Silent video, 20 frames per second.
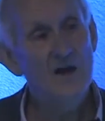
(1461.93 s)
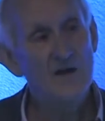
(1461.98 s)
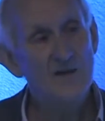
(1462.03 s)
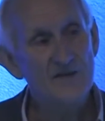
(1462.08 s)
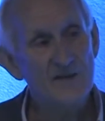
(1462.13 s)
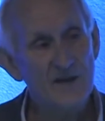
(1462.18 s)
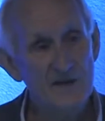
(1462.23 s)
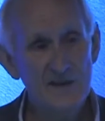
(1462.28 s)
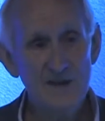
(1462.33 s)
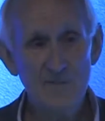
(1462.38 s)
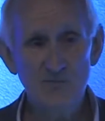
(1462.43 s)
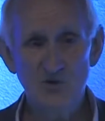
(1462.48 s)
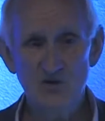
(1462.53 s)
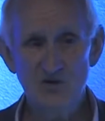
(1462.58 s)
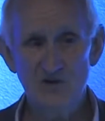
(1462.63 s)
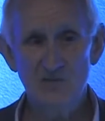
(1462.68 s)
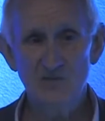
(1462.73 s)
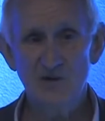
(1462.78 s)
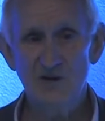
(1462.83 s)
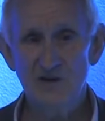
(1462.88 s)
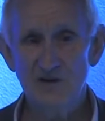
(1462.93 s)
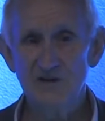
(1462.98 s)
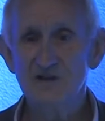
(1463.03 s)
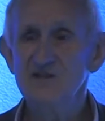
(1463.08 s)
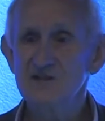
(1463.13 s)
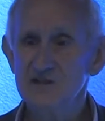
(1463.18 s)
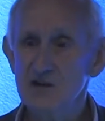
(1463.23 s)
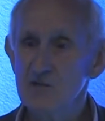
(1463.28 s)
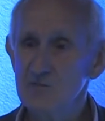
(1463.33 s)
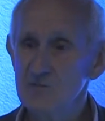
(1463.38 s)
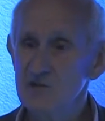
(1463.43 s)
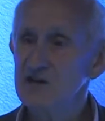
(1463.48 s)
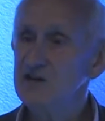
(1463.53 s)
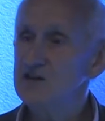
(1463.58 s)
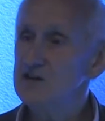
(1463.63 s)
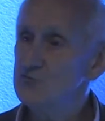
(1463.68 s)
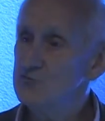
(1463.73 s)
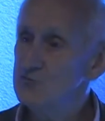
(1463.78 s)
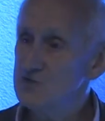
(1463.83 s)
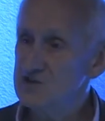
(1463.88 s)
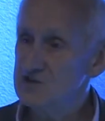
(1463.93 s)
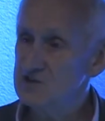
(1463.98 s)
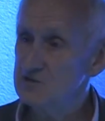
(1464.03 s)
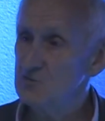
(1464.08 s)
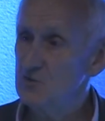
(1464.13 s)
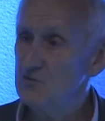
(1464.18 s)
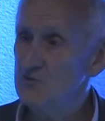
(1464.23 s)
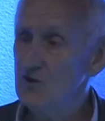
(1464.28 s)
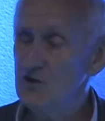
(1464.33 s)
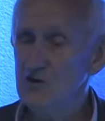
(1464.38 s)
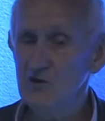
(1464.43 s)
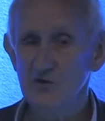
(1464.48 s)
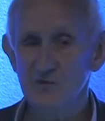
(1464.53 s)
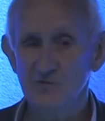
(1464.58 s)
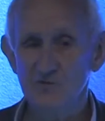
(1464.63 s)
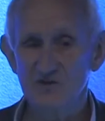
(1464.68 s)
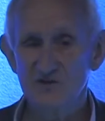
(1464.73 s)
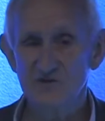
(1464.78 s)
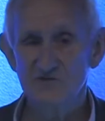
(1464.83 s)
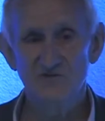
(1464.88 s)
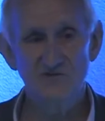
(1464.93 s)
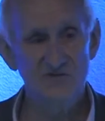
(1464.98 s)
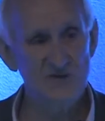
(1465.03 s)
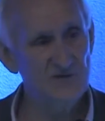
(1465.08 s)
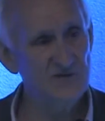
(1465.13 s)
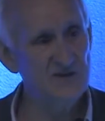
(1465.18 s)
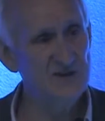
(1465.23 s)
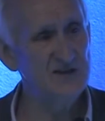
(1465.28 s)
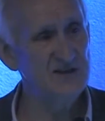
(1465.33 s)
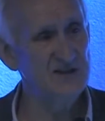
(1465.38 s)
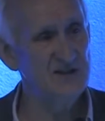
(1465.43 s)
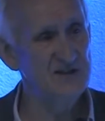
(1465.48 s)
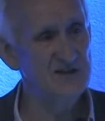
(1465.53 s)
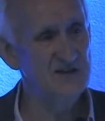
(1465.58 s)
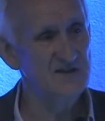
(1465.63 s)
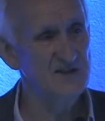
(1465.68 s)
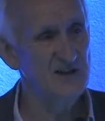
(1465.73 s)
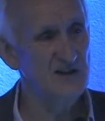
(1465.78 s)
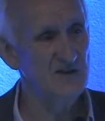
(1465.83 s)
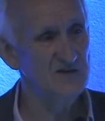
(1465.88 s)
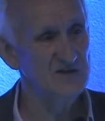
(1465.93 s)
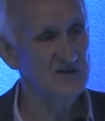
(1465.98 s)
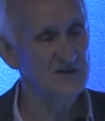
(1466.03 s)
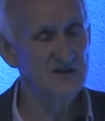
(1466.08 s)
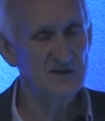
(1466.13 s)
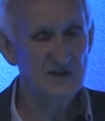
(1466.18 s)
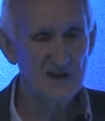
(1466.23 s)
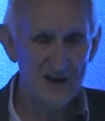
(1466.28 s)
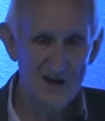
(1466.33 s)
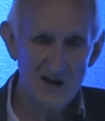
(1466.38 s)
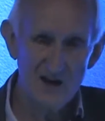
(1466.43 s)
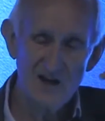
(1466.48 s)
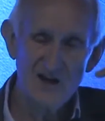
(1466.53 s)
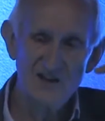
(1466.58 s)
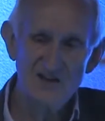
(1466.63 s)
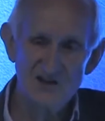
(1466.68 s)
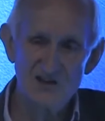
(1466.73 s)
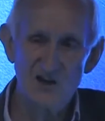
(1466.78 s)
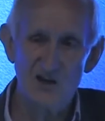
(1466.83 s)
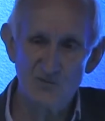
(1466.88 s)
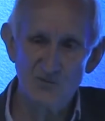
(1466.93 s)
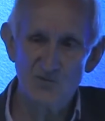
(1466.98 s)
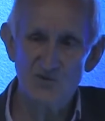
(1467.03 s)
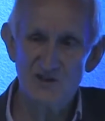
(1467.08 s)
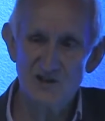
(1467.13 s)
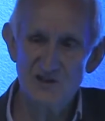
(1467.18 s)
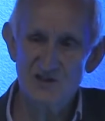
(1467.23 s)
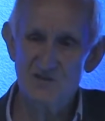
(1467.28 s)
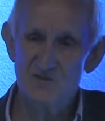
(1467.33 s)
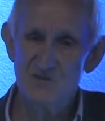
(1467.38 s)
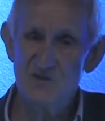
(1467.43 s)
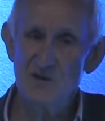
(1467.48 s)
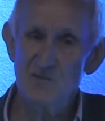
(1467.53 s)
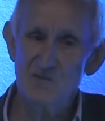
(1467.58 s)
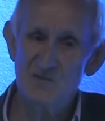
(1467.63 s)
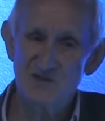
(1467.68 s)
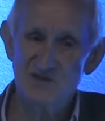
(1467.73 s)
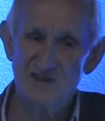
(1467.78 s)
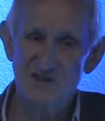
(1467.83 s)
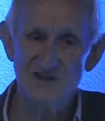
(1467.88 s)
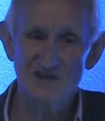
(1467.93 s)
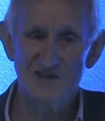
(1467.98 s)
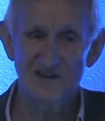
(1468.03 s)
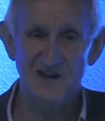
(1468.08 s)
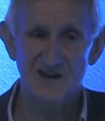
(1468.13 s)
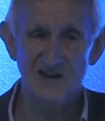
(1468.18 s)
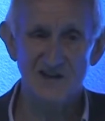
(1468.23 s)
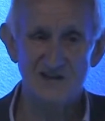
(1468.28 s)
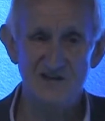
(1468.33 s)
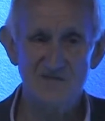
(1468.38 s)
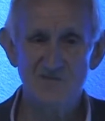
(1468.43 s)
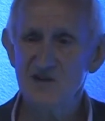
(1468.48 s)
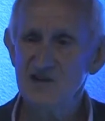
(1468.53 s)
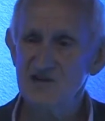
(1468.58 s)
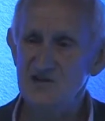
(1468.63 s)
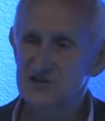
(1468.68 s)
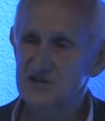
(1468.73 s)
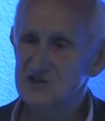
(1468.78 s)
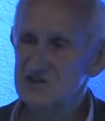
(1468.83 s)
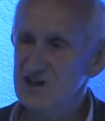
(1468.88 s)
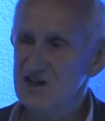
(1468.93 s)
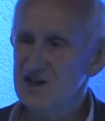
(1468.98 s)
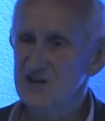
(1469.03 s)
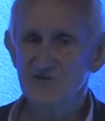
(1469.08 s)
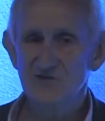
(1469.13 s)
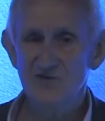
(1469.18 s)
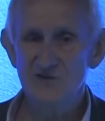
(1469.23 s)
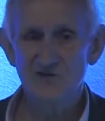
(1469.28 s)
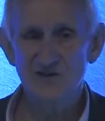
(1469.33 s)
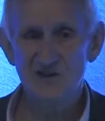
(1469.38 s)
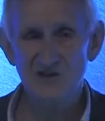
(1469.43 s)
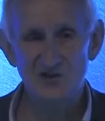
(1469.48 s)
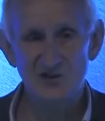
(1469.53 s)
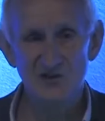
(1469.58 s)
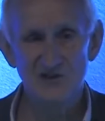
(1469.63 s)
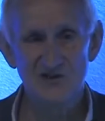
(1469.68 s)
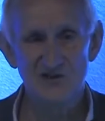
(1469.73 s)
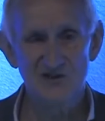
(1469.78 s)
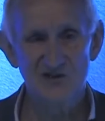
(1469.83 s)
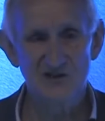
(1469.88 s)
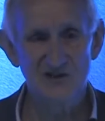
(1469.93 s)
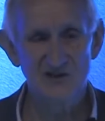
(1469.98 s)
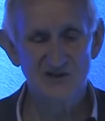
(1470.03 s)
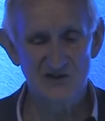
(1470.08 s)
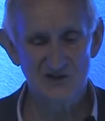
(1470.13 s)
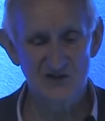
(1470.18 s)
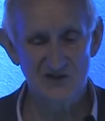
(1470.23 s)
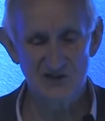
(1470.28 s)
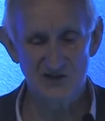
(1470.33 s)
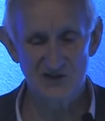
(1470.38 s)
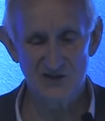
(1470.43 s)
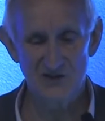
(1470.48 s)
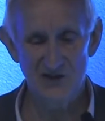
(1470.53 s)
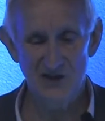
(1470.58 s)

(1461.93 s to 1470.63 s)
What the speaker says: Then they push the button and start making reasonable volumes, 50, 60,000. Start putting some numbers into that. Imagine $10, $15 a T-shirt.